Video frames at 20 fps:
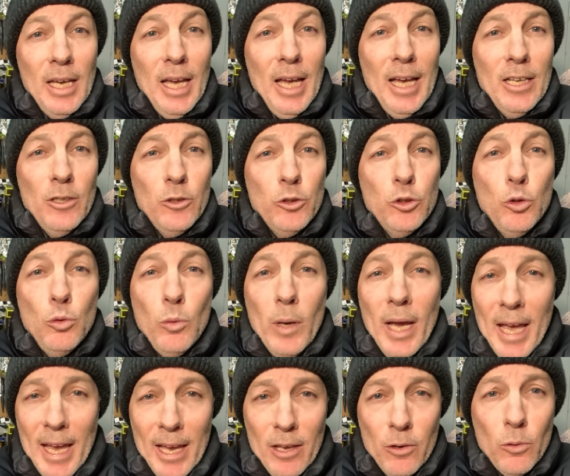and to
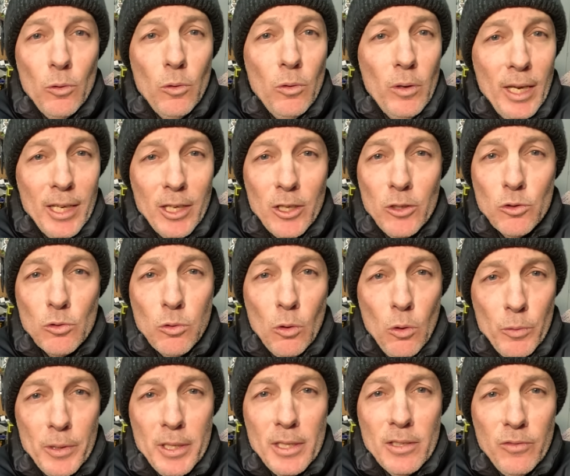handle and
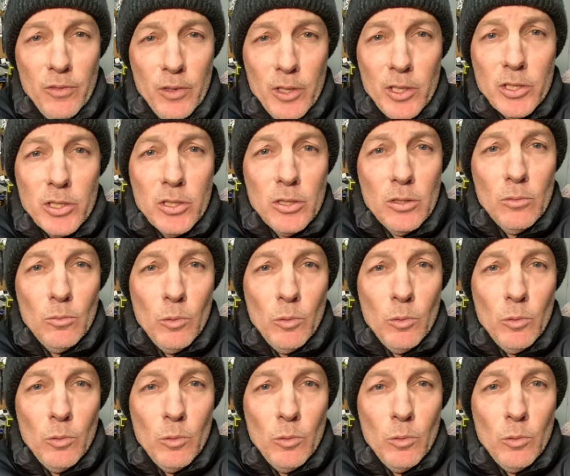control these fish